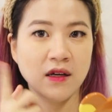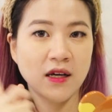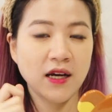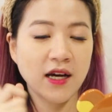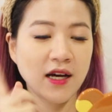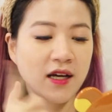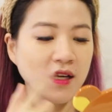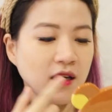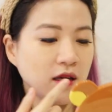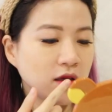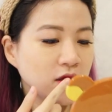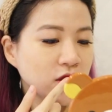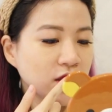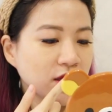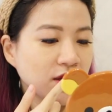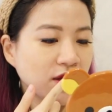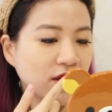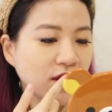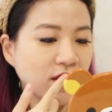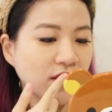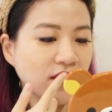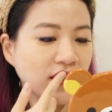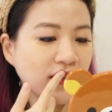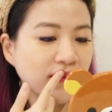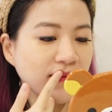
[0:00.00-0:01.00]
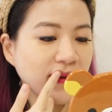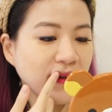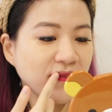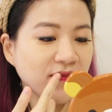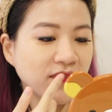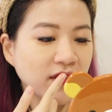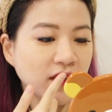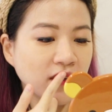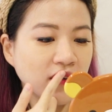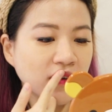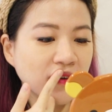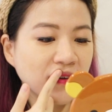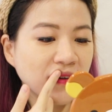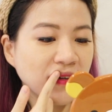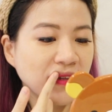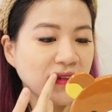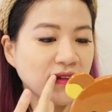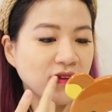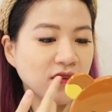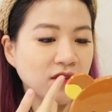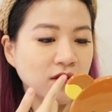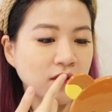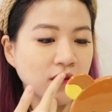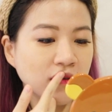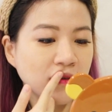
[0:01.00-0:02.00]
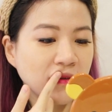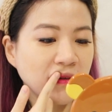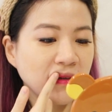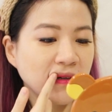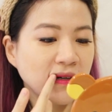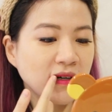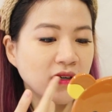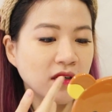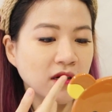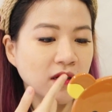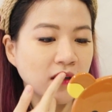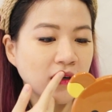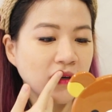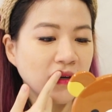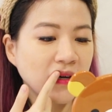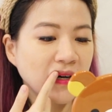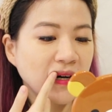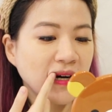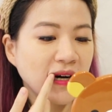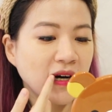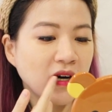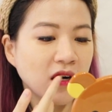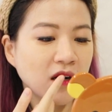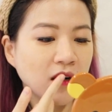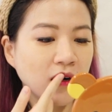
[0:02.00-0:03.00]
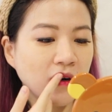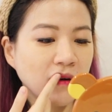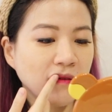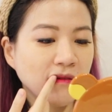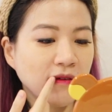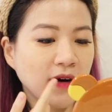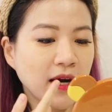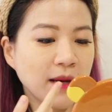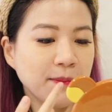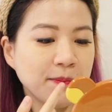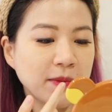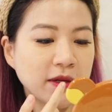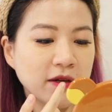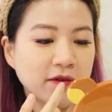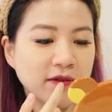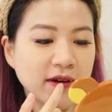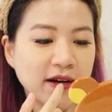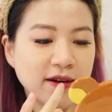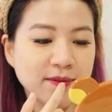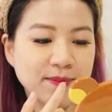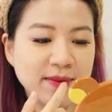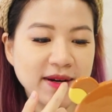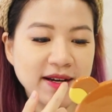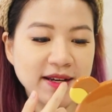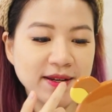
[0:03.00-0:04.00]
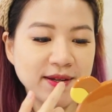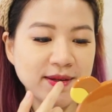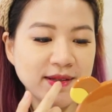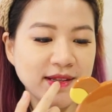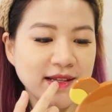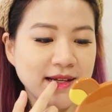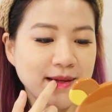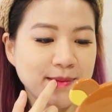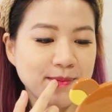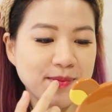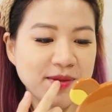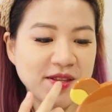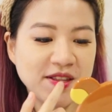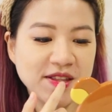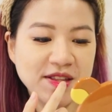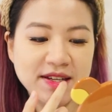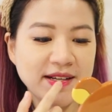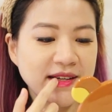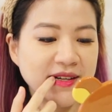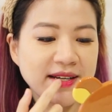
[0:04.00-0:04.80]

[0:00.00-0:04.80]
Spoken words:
And I'm just using my fingers to wipe it around my lips.